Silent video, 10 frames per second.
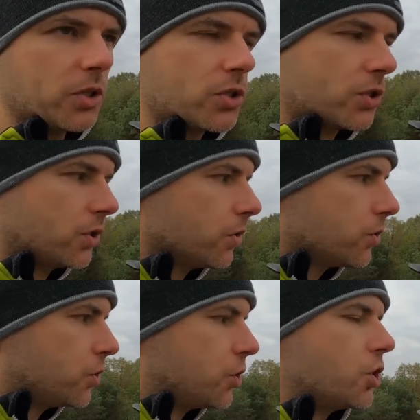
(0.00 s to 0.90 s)
It's not
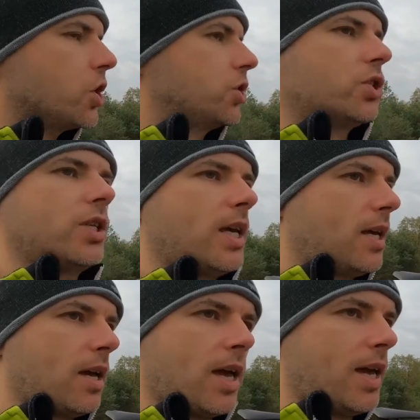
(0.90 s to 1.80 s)
just
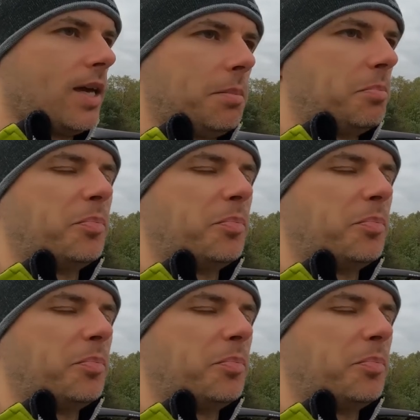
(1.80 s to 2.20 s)
a